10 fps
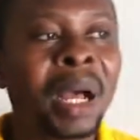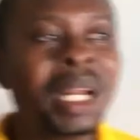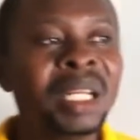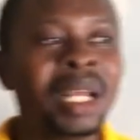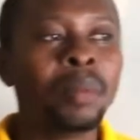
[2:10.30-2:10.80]
early
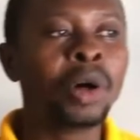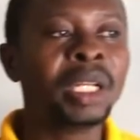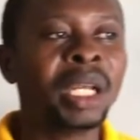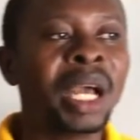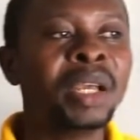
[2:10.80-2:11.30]
in the
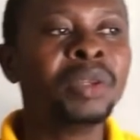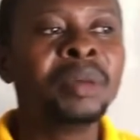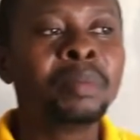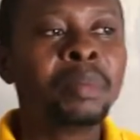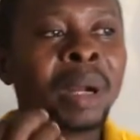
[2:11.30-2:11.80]
morning and
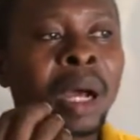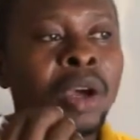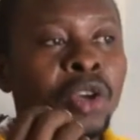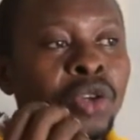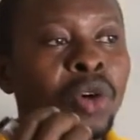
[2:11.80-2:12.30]

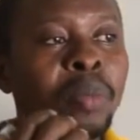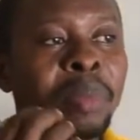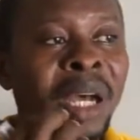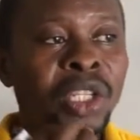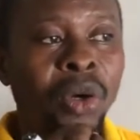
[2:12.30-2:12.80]
you don't
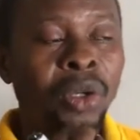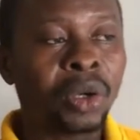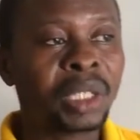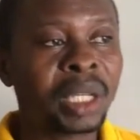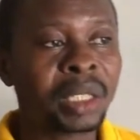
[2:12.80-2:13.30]
brush your
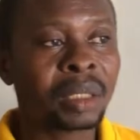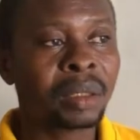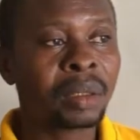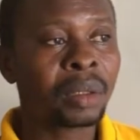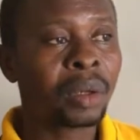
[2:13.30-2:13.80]
teeth.
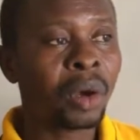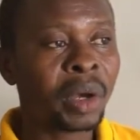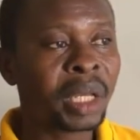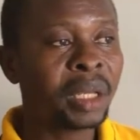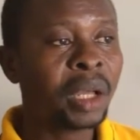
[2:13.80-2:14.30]

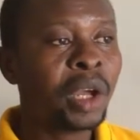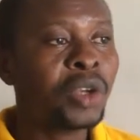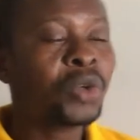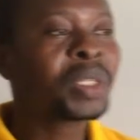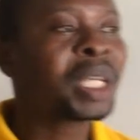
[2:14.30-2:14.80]
Okay,
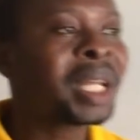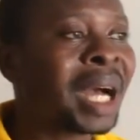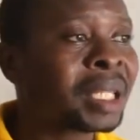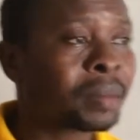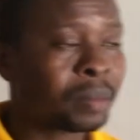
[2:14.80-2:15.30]
you see
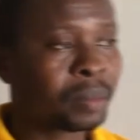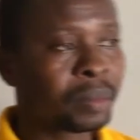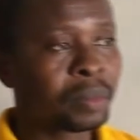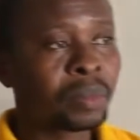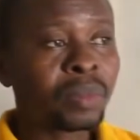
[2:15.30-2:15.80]
that
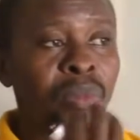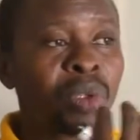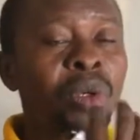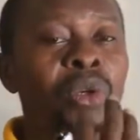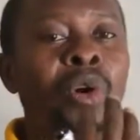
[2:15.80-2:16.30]

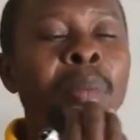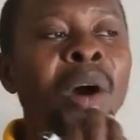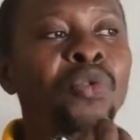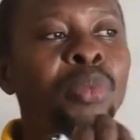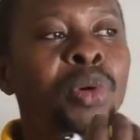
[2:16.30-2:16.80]
your
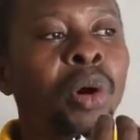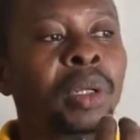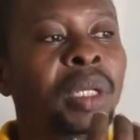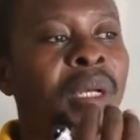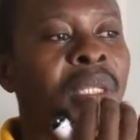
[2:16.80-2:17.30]
mouth
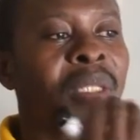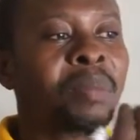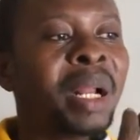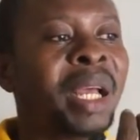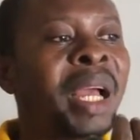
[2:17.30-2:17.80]
will be
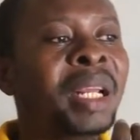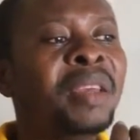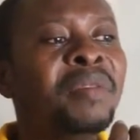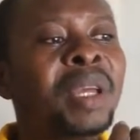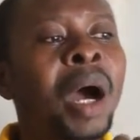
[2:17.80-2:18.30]
smelling, and
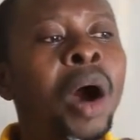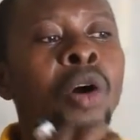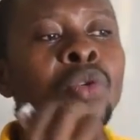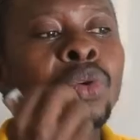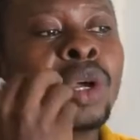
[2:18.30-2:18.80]
even
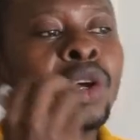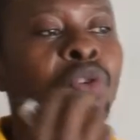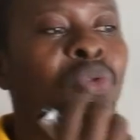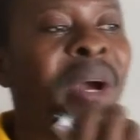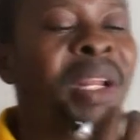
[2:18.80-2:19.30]
how you
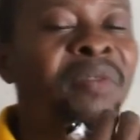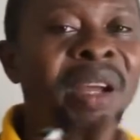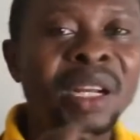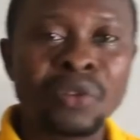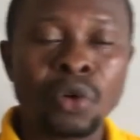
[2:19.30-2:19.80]
find it
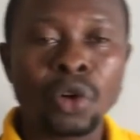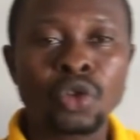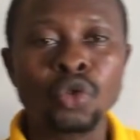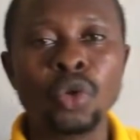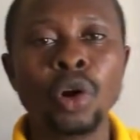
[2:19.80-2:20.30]
very difficult
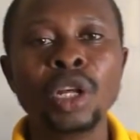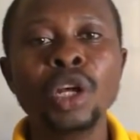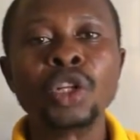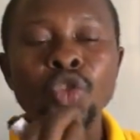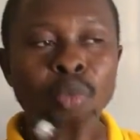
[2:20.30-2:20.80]

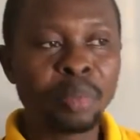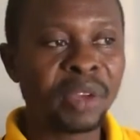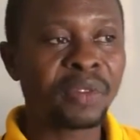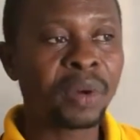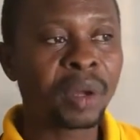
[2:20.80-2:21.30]
to
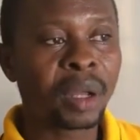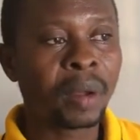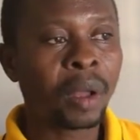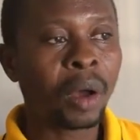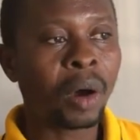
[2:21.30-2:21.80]
breathe.
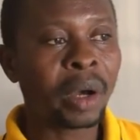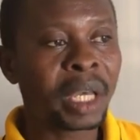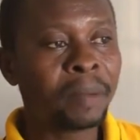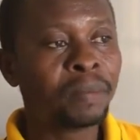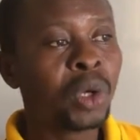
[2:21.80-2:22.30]

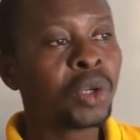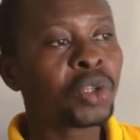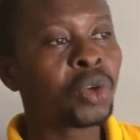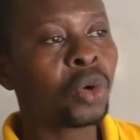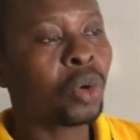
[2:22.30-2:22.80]
Okay,
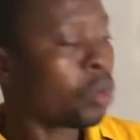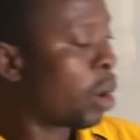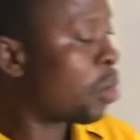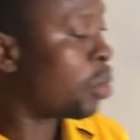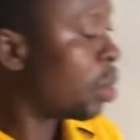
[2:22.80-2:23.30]
so when